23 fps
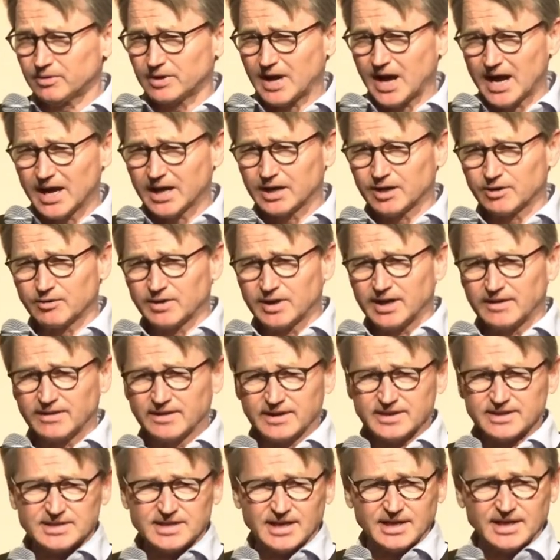anger in
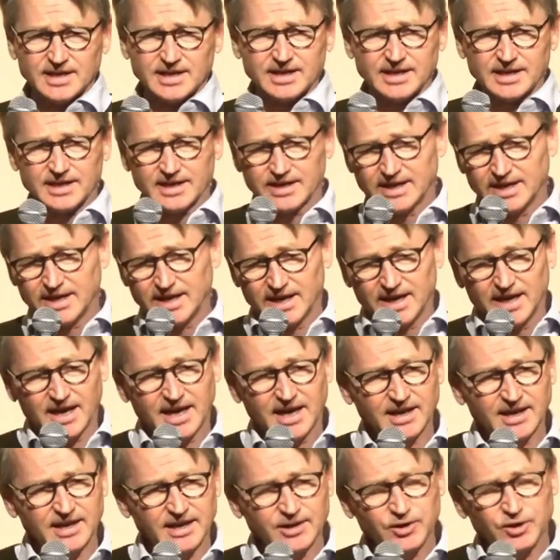this, in
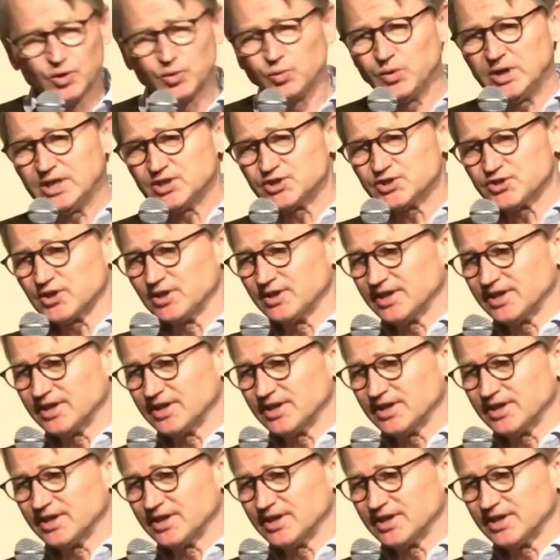a Norwegian